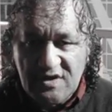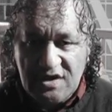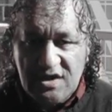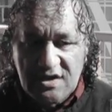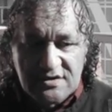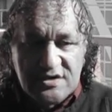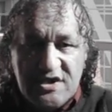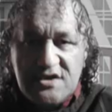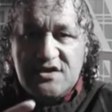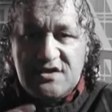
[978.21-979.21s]
Okay,
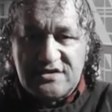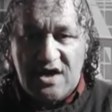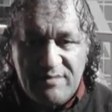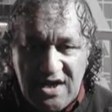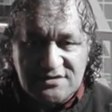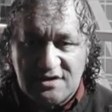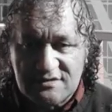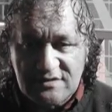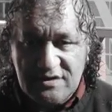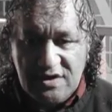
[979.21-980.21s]
he's our partner.
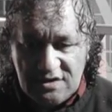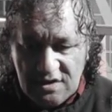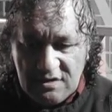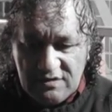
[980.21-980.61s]
Right?